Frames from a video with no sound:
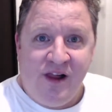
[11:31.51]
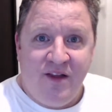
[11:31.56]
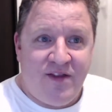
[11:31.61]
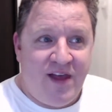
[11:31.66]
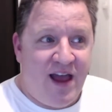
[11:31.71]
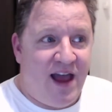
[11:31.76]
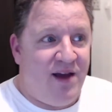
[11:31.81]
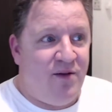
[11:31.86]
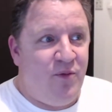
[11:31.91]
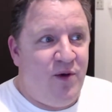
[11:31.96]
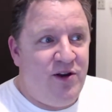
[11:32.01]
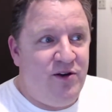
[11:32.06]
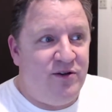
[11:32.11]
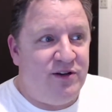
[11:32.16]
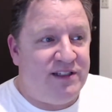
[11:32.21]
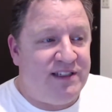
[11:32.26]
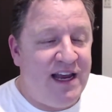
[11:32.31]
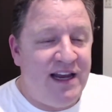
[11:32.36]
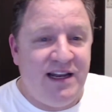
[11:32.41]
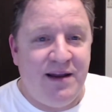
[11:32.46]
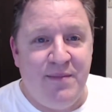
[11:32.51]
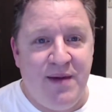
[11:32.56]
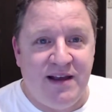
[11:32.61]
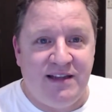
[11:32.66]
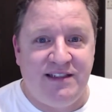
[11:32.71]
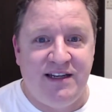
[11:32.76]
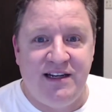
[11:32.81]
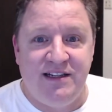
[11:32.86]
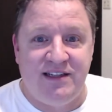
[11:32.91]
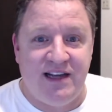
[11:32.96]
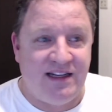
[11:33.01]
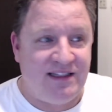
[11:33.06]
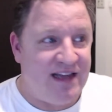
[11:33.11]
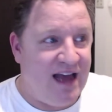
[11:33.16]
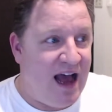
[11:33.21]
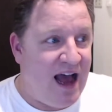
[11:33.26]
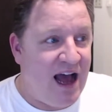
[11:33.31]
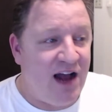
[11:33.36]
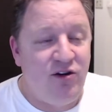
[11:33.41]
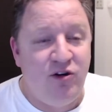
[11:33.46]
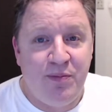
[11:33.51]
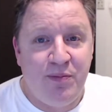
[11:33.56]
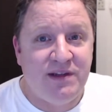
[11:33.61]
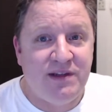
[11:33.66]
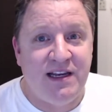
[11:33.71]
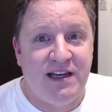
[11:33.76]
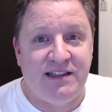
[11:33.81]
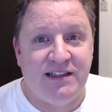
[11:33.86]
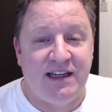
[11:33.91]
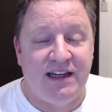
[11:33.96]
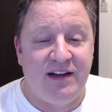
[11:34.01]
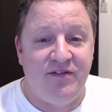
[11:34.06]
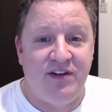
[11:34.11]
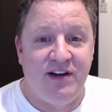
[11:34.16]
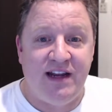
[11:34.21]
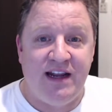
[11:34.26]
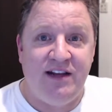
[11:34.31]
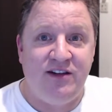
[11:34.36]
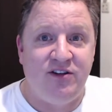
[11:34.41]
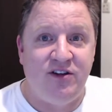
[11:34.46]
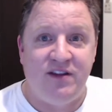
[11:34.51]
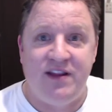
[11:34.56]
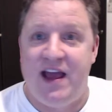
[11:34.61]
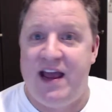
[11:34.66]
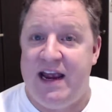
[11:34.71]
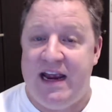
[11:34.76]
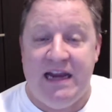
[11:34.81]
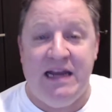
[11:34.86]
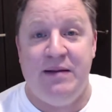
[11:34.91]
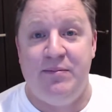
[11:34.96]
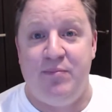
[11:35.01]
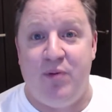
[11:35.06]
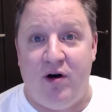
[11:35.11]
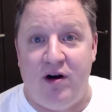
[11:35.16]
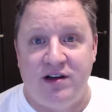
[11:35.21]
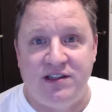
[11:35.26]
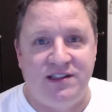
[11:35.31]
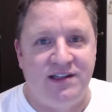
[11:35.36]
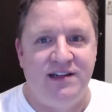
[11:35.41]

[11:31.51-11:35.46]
That when you send a message, it's 100% delivered into their inbox.